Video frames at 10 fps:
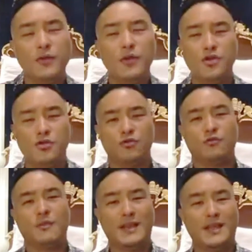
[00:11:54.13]
Why
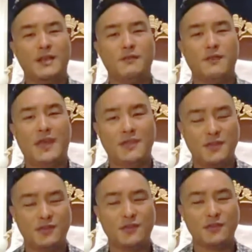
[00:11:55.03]
do the Jews
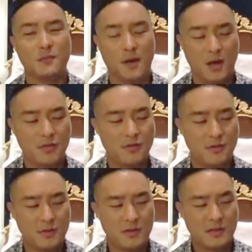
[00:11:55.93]
believe that this is a
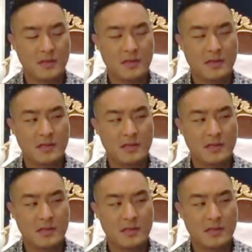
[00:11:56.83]
month